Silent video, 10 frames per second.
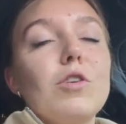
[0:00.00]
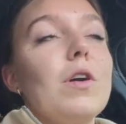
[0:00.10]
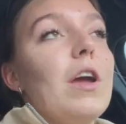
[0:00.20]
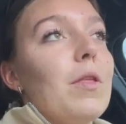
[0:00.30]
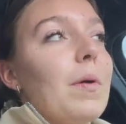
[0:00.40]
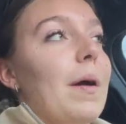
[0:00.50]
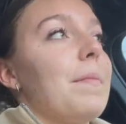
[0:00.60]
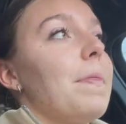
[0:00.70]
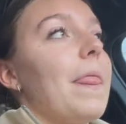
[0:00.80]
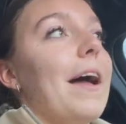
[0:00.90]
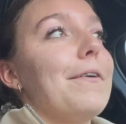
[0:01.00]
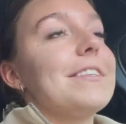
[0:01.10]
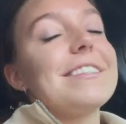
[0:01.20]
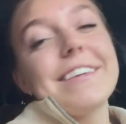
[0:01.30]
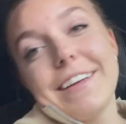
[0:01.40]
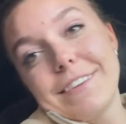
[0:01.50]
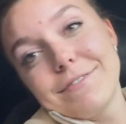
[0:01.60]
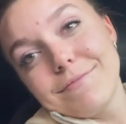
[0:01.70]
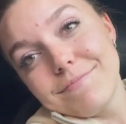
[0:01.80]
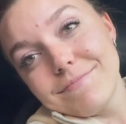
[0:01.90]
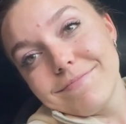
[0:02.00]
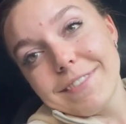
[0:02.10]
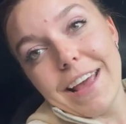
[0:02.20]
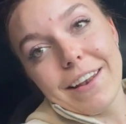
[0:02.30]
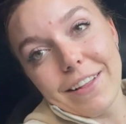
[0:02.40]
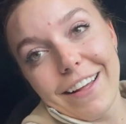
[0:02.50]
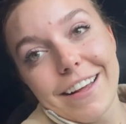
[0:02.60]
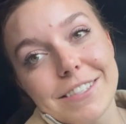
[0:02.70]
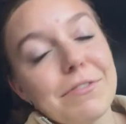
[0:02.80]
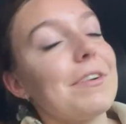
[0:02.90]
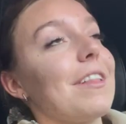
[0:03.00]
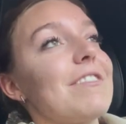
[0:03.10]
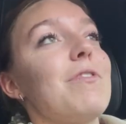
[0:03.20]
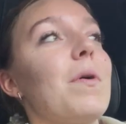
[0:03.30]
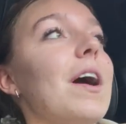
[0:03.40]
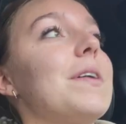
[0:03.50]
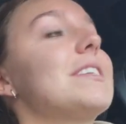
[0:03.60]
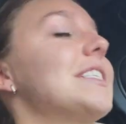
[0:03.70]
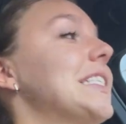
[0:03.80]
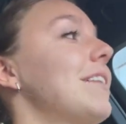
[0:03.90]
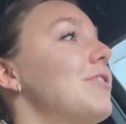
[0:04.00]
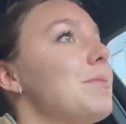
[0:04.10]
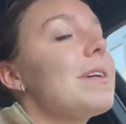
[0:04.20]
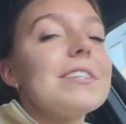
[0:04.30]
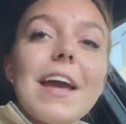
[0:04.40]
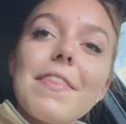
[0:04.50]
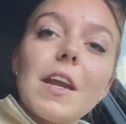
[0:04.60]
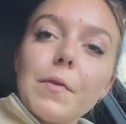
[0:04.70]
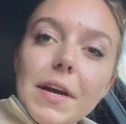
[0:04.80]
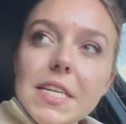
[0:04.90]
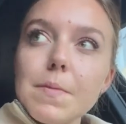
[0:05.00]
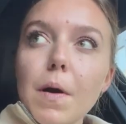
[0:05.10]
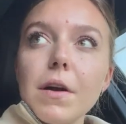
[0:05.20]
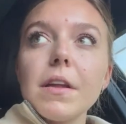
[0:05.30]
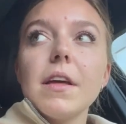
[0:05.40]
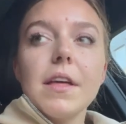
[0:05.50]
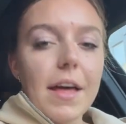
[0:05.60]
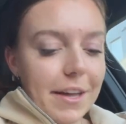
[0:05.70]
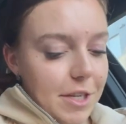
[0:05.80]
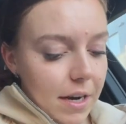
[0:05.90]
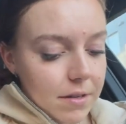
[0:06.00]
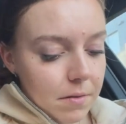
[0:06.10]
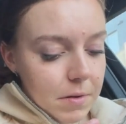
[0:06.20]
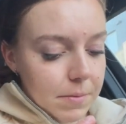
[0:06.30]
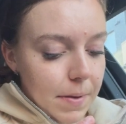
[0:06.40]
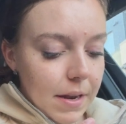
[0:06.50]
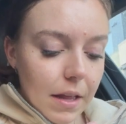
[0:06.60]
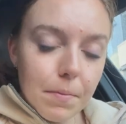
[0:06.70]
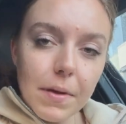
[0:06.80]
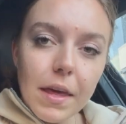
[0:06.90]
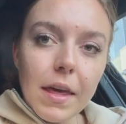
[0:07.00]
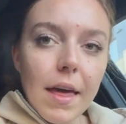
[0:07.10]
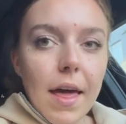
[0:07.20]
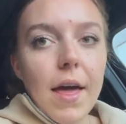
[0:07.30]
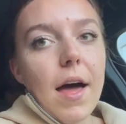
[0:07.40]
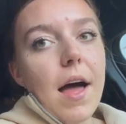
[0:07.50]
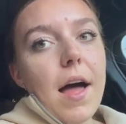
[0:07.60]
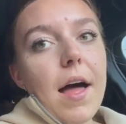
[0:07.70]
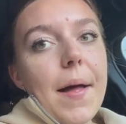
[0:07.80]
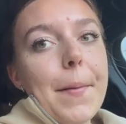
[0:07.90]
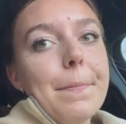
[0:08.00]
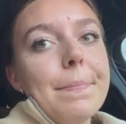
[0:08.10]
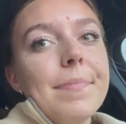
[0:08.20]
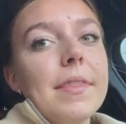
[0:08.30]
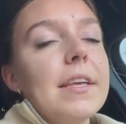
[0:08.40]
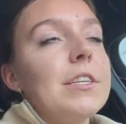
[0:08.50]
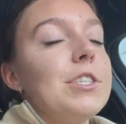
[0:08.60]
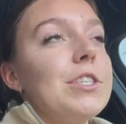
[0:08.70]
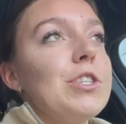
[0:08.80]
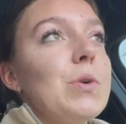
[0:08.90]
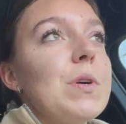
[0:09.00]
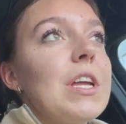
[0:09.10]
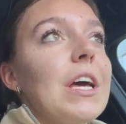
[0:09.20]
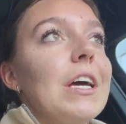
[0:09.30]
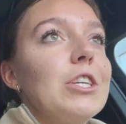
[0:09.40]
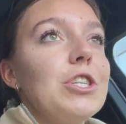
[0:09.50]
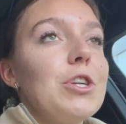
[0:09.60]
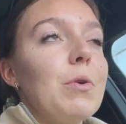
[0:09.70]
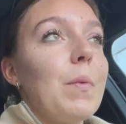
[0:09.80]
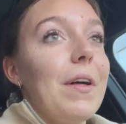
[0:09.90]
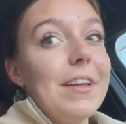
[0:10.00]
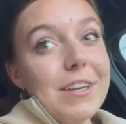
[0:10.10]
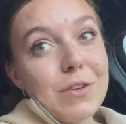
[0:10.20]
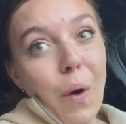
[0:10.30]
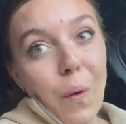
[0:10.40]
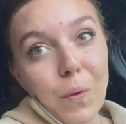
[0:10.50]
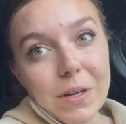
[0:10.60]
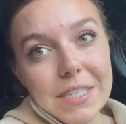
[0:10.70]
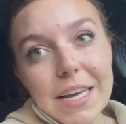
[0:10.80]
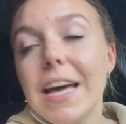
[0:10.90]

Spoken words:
Either way, I was in class for like 4 hours instead of two, but that's okay. And then I ran to the barn, I checked on Miss Penelope. She's doing well. It is cold.